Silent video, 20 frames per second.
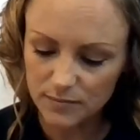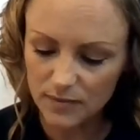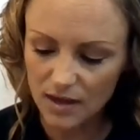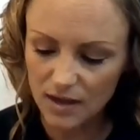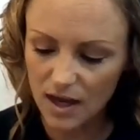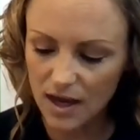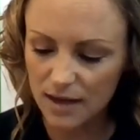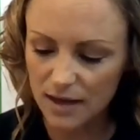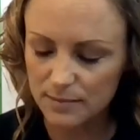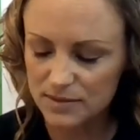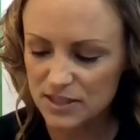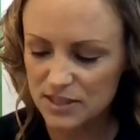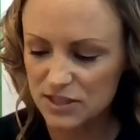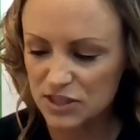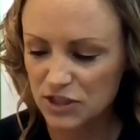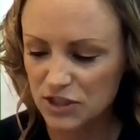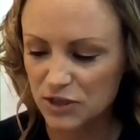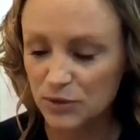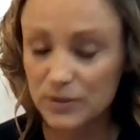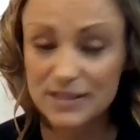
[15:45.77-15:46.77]
to
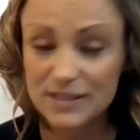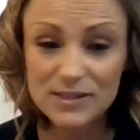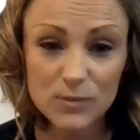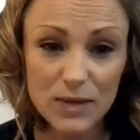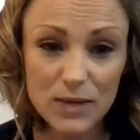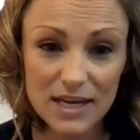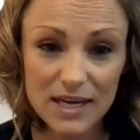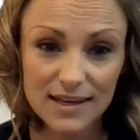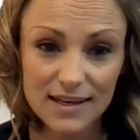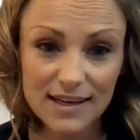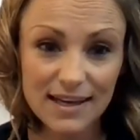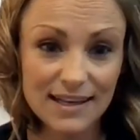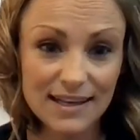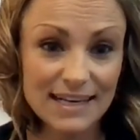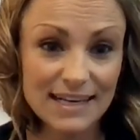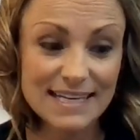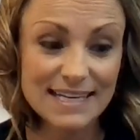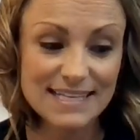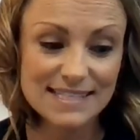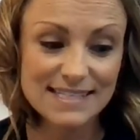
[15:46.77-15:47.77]
do this week. And
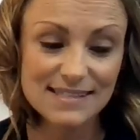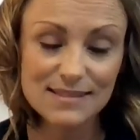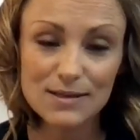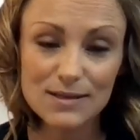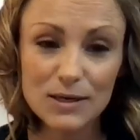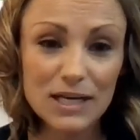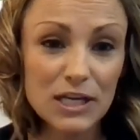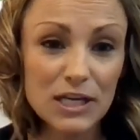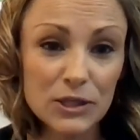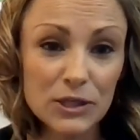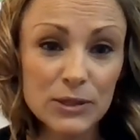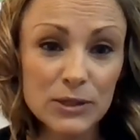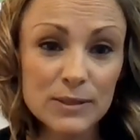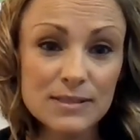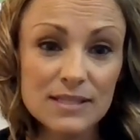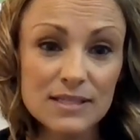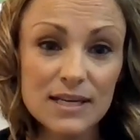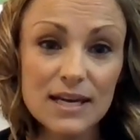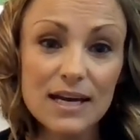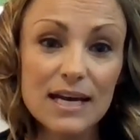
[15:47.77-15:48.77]
it
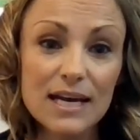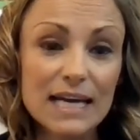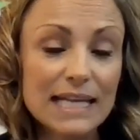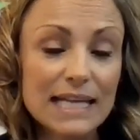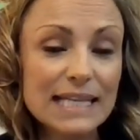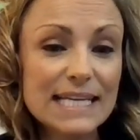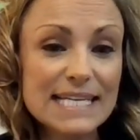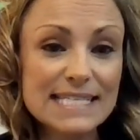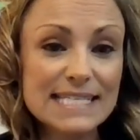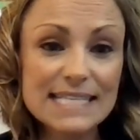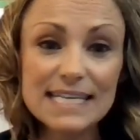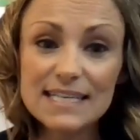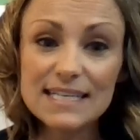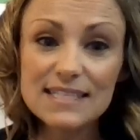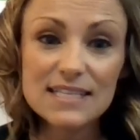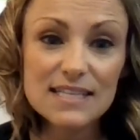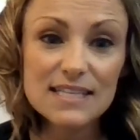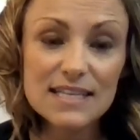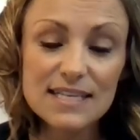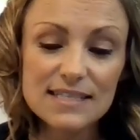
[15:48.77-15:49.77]
includes listening
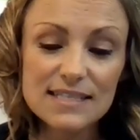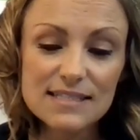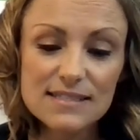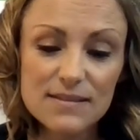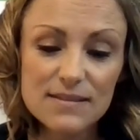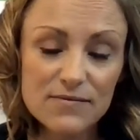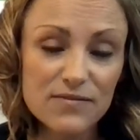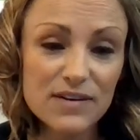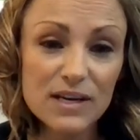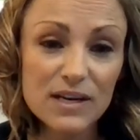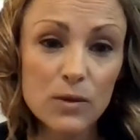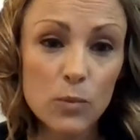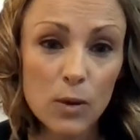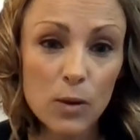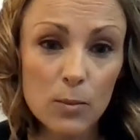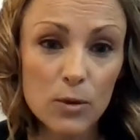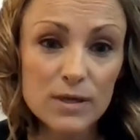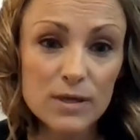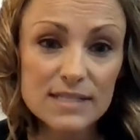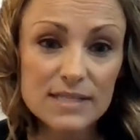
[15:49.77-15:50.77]
to this symphony
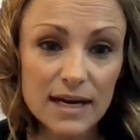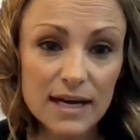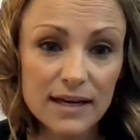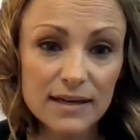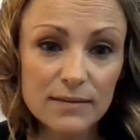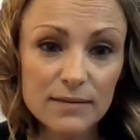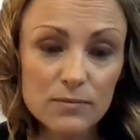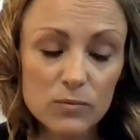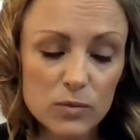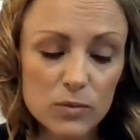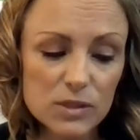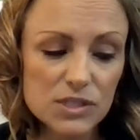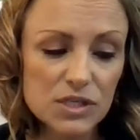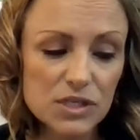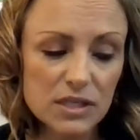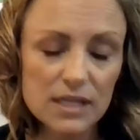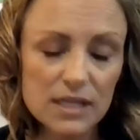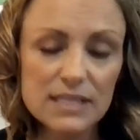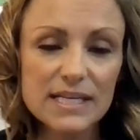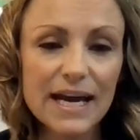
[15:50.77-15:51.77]
one more time, which
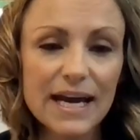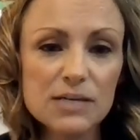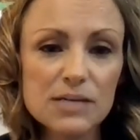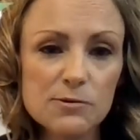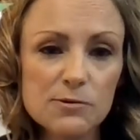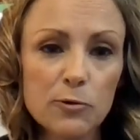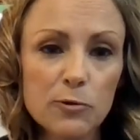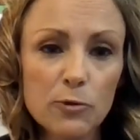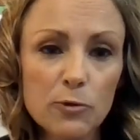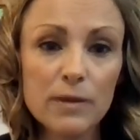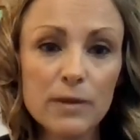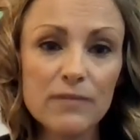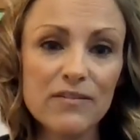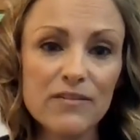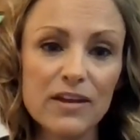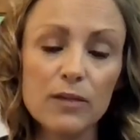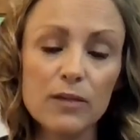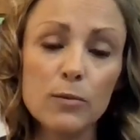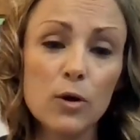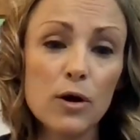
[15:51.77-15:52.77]
the attachment will be
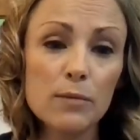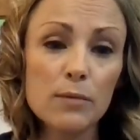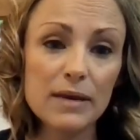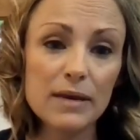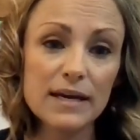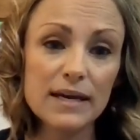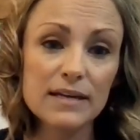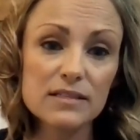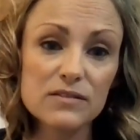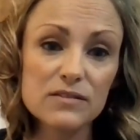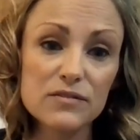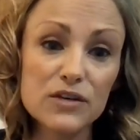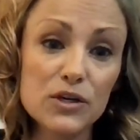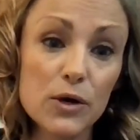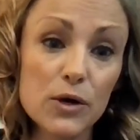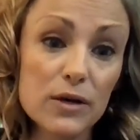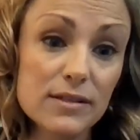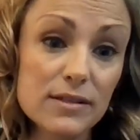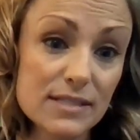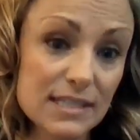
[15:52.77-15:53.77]
available on band for you
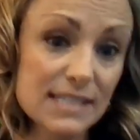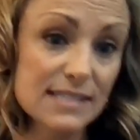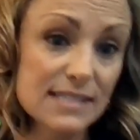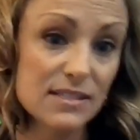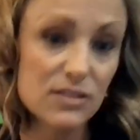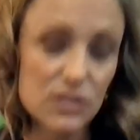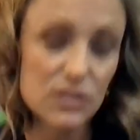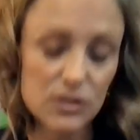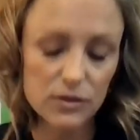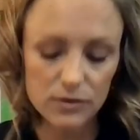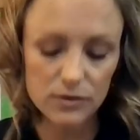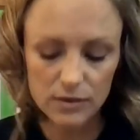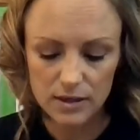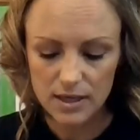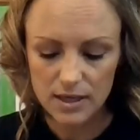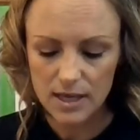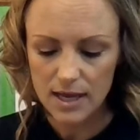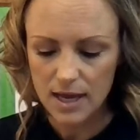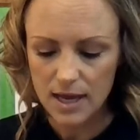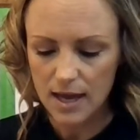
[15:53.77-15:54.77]
all to listen to.
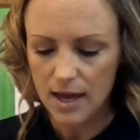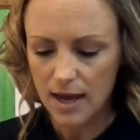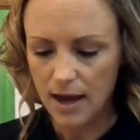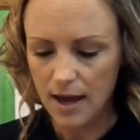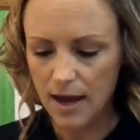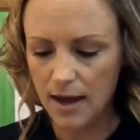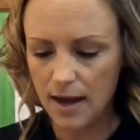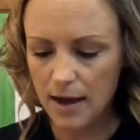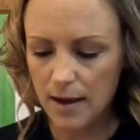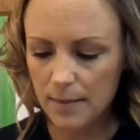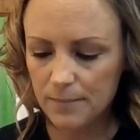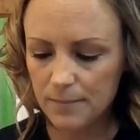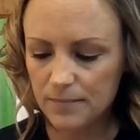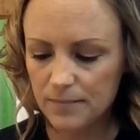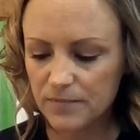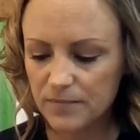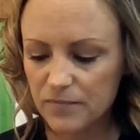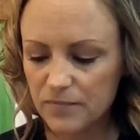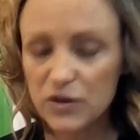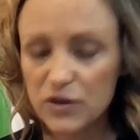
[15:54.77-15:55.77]

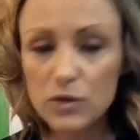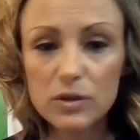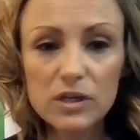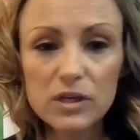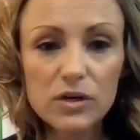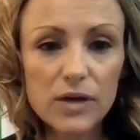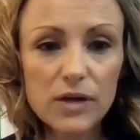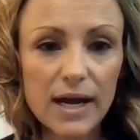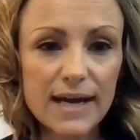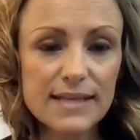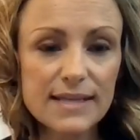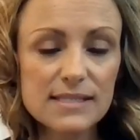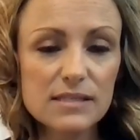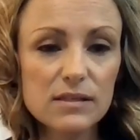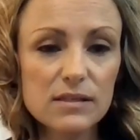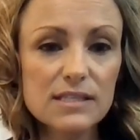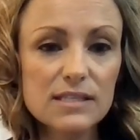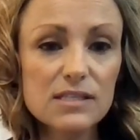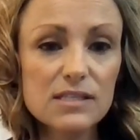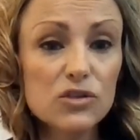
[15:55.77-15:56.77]
For you little guys,
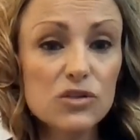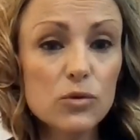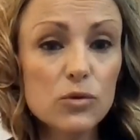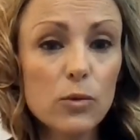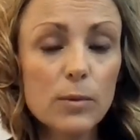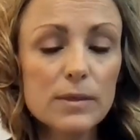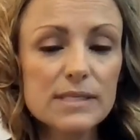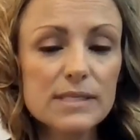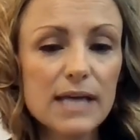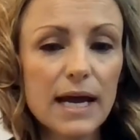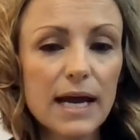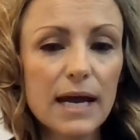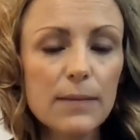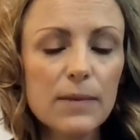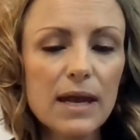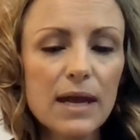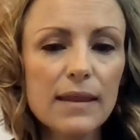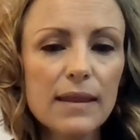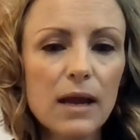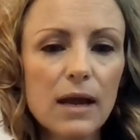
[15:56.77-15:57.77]
listen to it one more time,
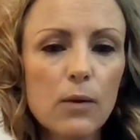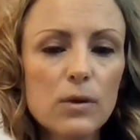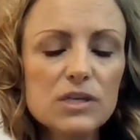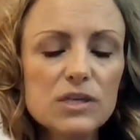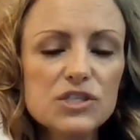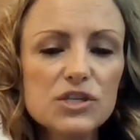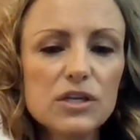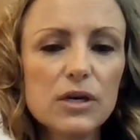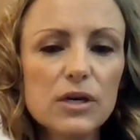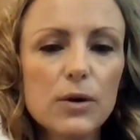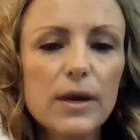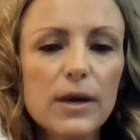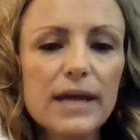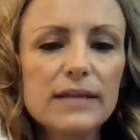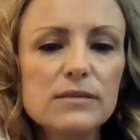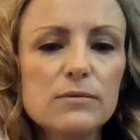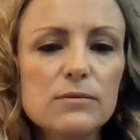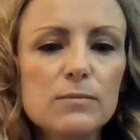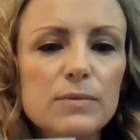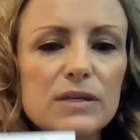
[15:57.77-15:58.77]
and I want you to go ahead
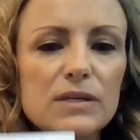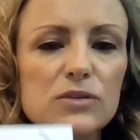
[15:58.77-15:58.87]
and be